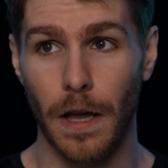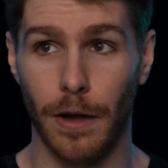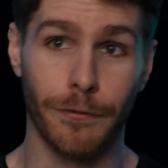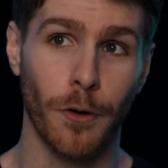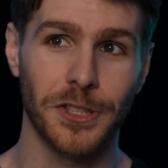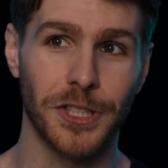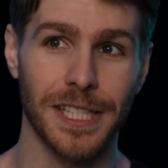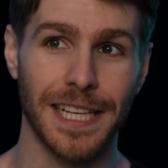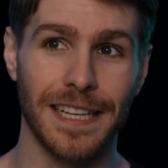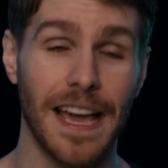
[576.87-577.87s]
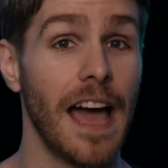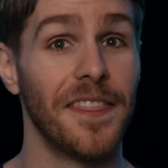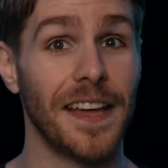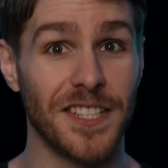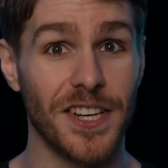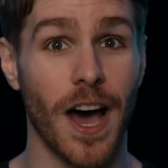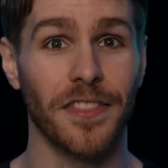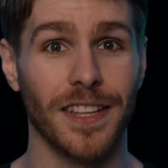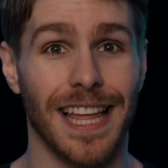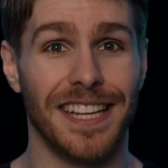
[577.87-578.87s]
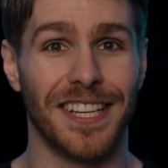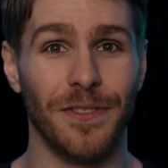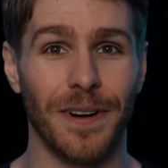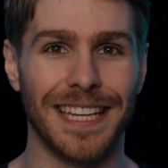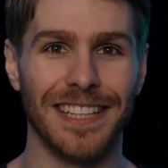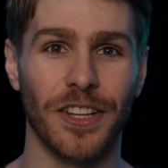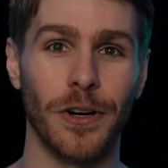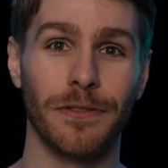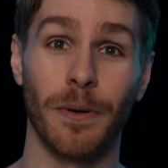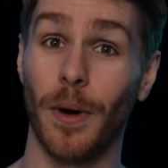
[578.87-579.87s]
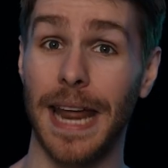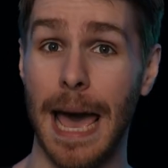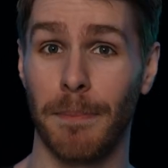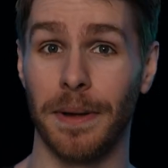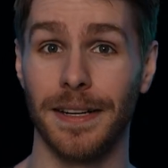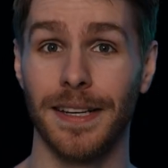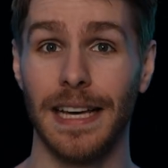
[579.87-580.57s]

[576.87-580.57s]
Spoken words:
Unfortunately, that's not the lesson Ricky learned from what happened.